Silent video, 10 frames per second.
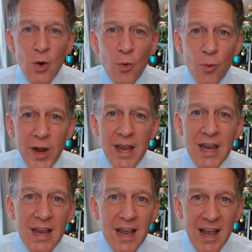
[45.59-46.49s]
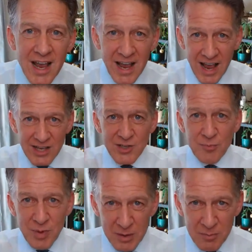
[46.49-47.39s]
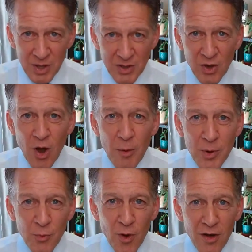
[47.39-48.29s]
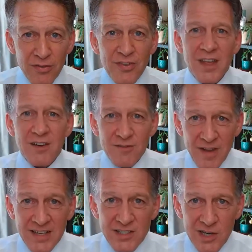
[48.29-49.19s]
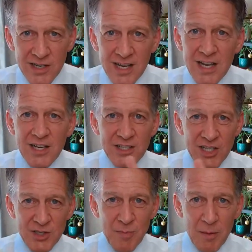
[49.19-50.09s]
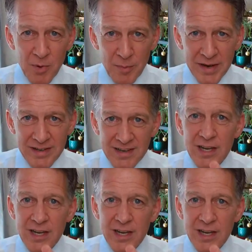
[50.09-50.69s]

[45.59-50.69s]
We, as a people in the Commonwealth, invented dismemberment,